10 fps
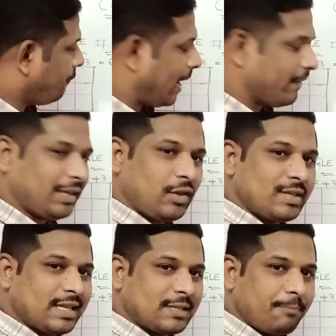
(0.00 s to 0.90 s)
5 into
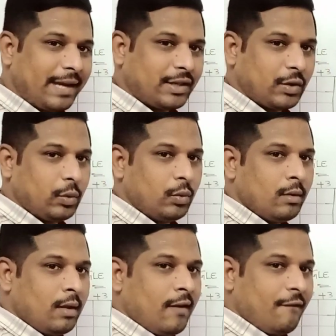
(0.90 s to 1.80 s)
6 by 2,
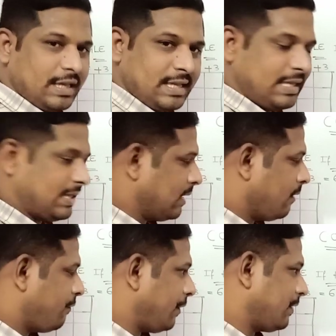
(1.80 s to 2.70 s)
which is
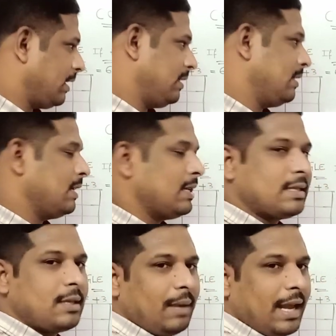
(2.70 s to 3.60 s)
15.
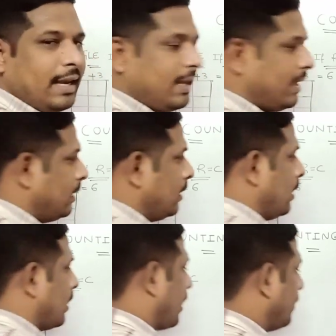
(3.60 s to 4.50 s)
Similarly,
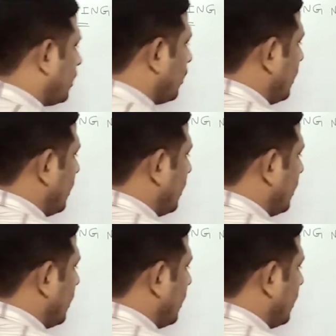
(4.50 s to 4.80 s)
coming to